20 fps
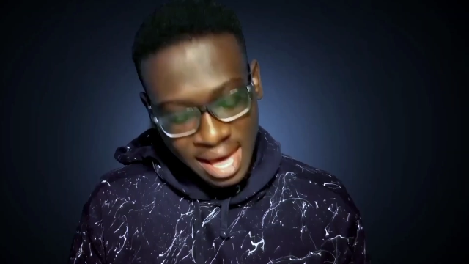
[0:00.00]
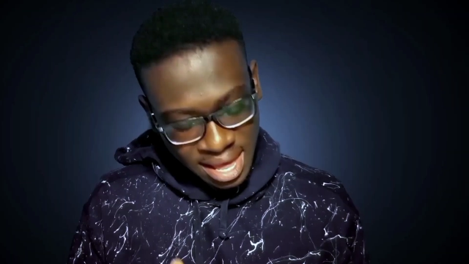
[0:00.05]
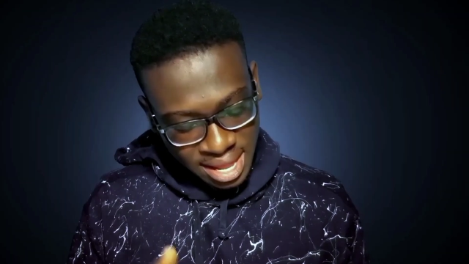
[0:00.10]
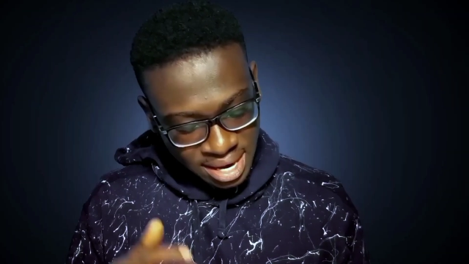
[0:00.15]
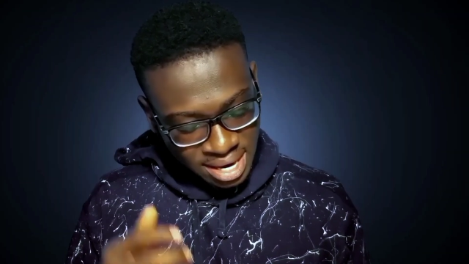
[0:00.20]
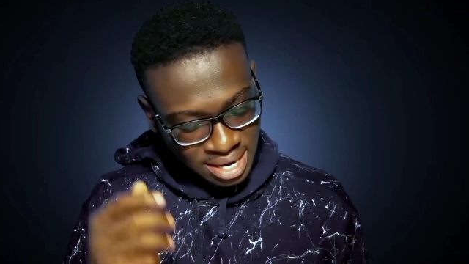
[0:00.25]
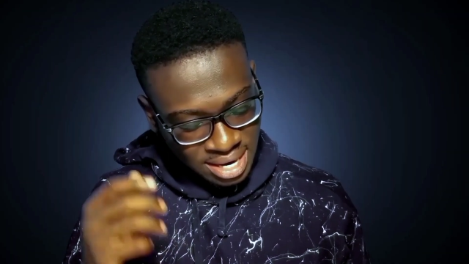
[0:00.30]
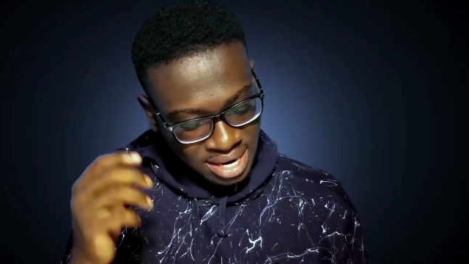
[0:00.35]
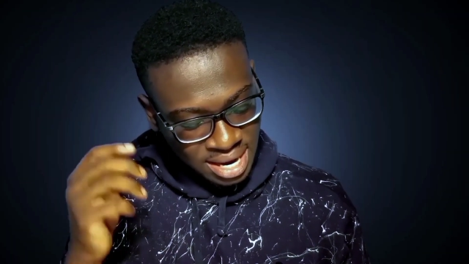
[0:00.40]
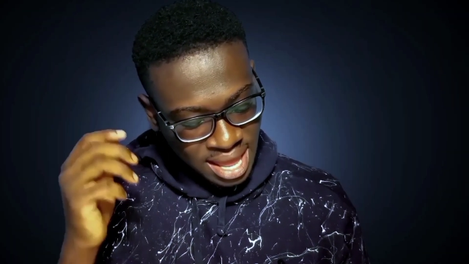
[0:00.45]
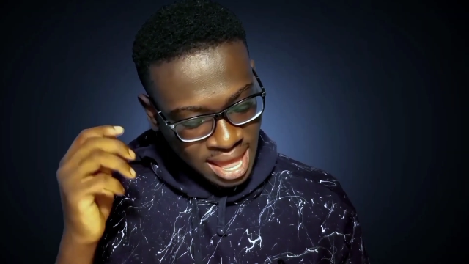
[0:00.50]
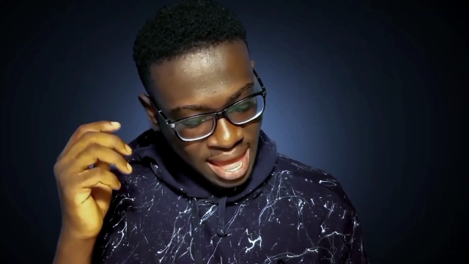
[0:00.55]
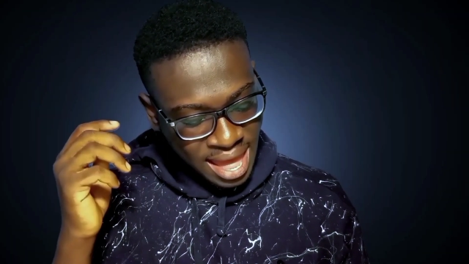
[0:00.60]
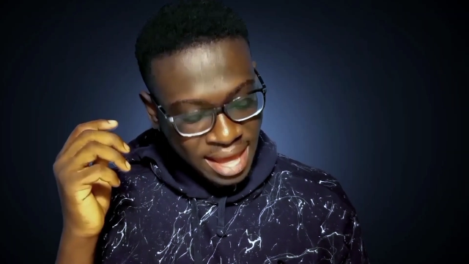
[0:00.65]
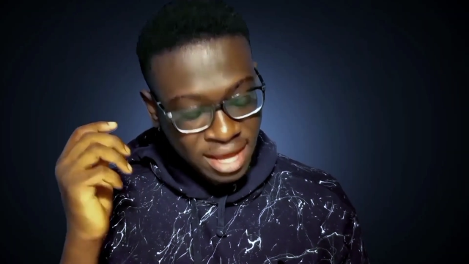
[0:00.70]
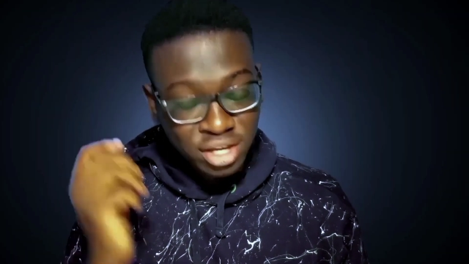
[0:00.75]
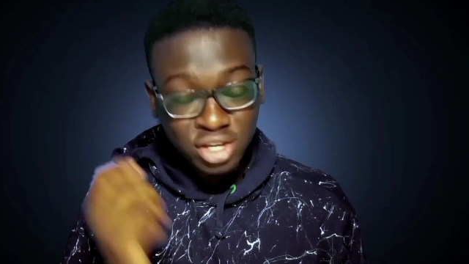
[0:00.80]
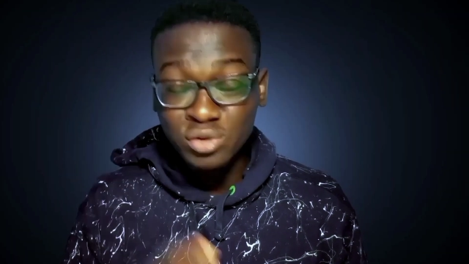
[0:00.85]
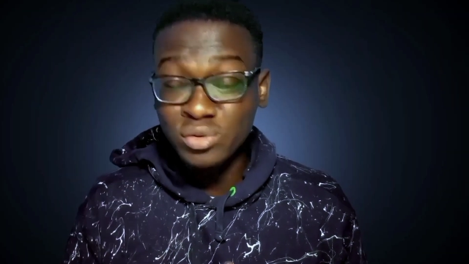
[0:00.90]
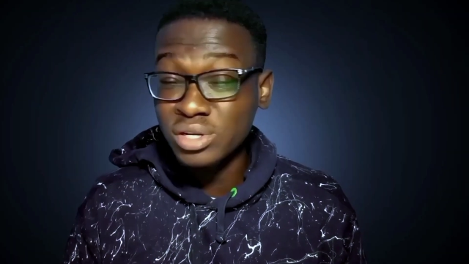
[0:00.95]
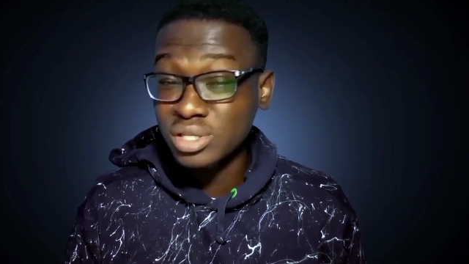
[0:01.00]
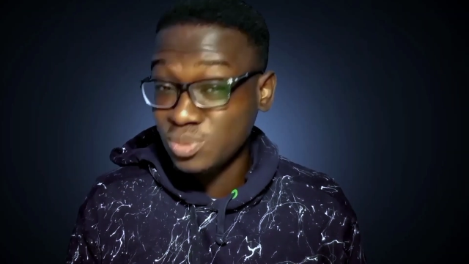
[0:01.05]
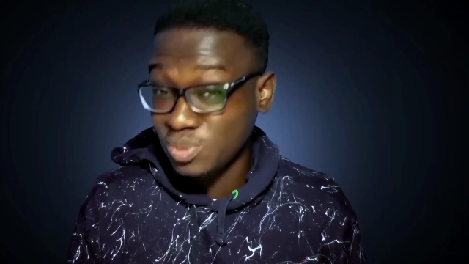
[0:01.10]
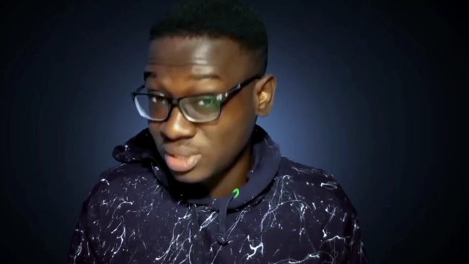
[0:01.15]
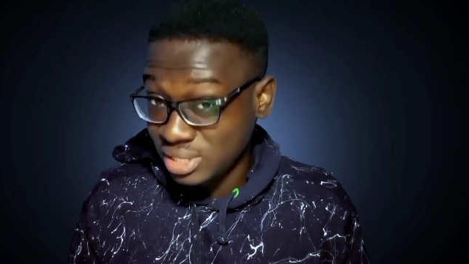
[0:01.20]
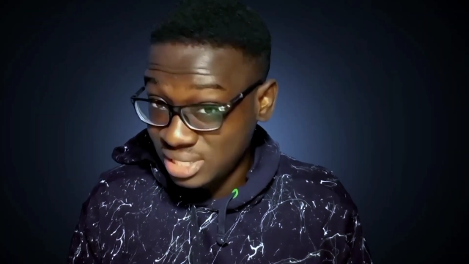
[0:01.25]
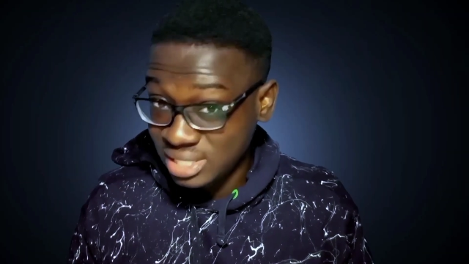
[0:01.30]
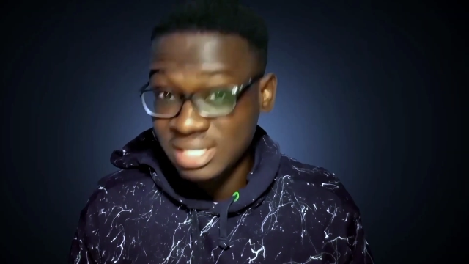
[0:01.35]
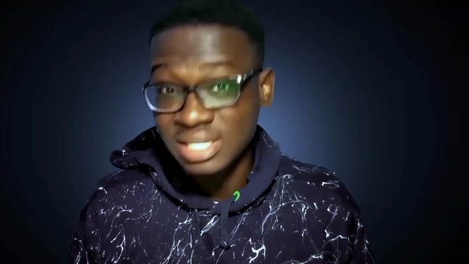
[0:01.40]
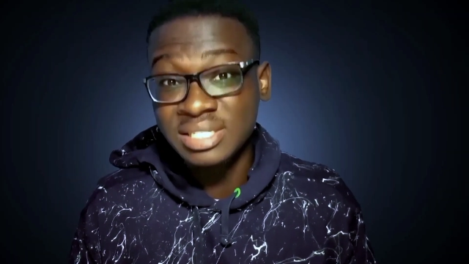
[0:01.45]
and a
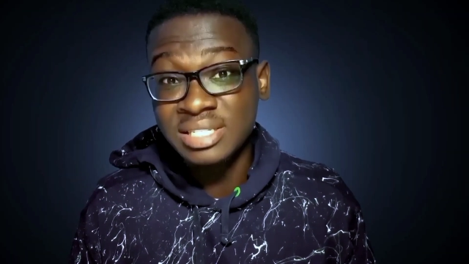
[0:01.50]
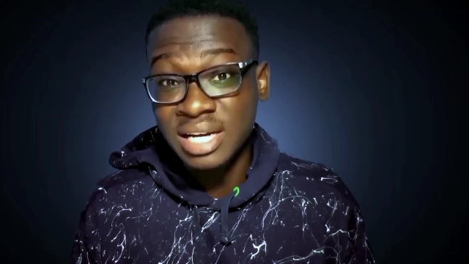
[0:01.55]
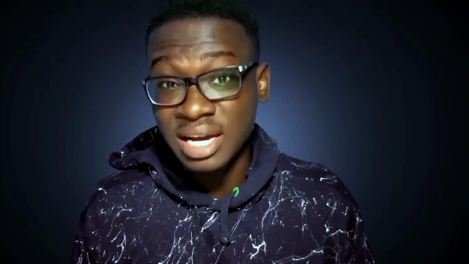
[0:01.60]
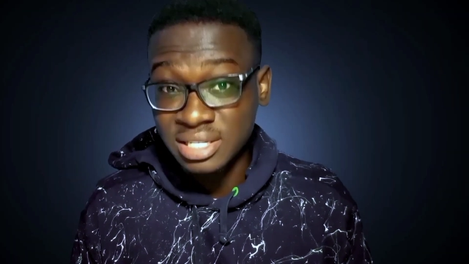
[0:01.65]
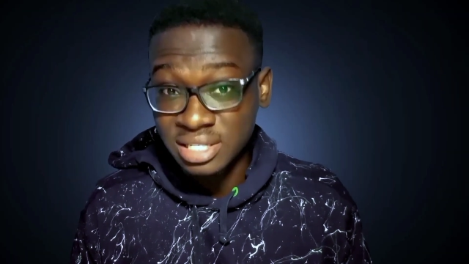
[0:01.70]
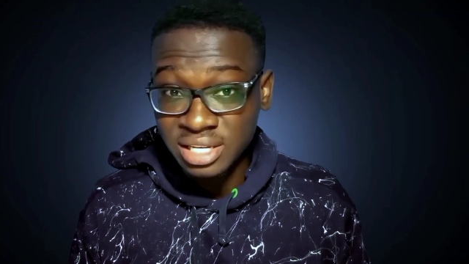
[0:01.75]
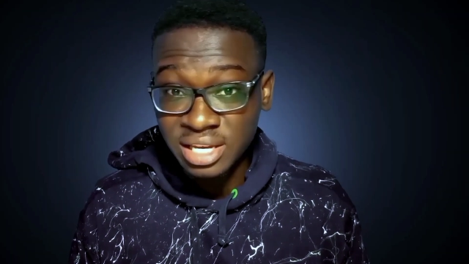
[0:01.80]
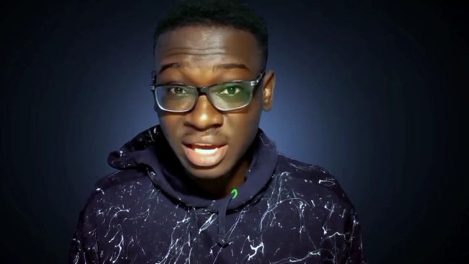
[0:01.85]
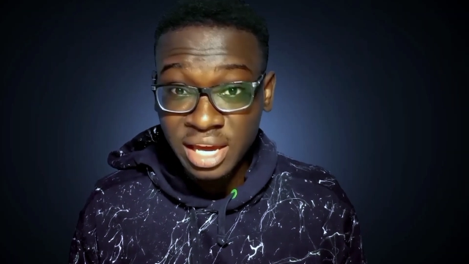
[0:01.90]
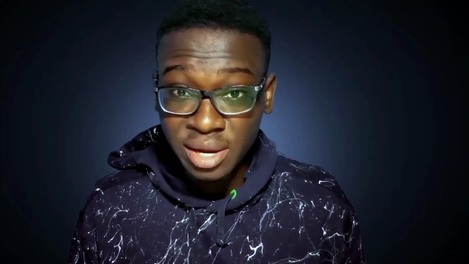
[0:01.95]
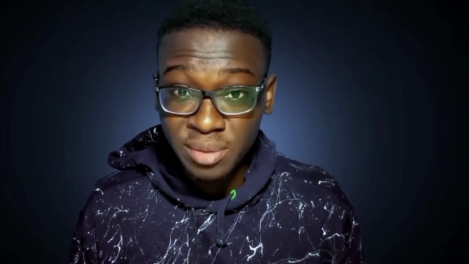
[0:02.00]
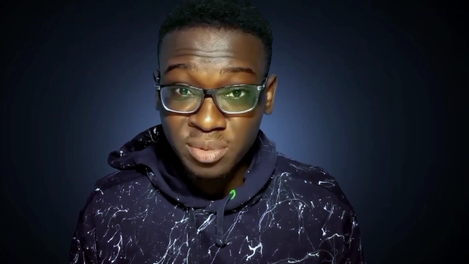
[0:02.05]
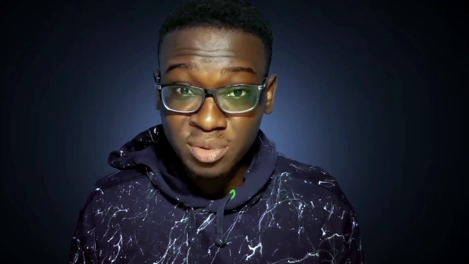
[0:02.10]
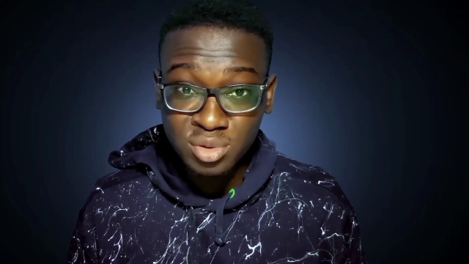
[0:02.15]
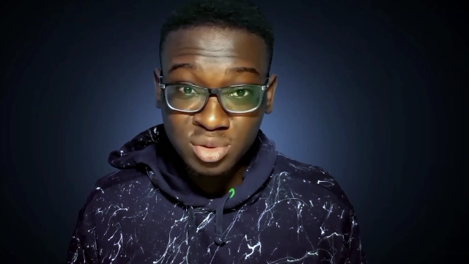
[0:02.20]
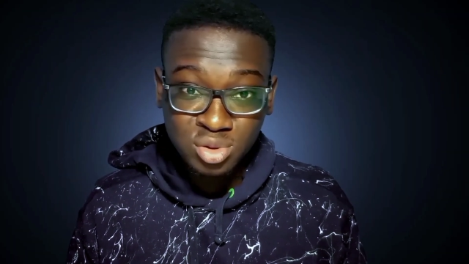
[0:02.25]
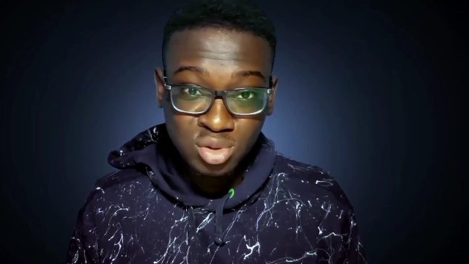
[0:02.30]
USB-C charging cable.